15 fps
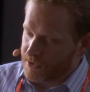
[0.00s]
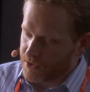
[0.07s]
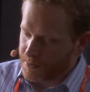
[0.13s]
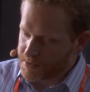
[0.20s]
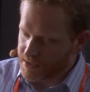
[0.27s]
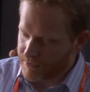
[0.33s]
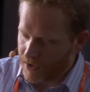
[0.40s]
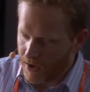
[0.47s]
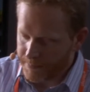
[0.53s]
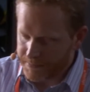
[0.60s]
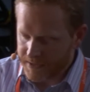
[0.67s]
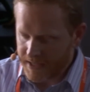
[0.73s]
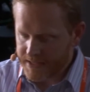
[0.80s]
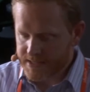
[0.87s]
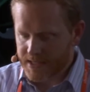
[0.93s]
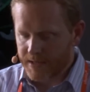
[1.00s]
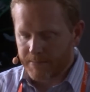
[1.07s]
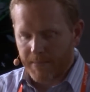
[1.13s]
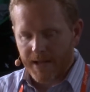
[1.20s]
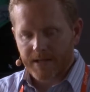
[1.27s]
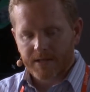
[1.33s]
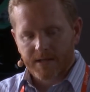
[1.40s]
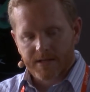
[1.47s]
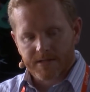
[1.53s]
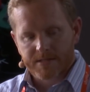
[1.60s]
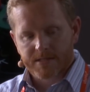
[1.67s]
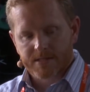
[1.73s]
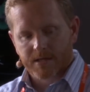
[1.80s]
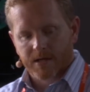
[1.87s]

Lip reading: terms of updates and maintenance,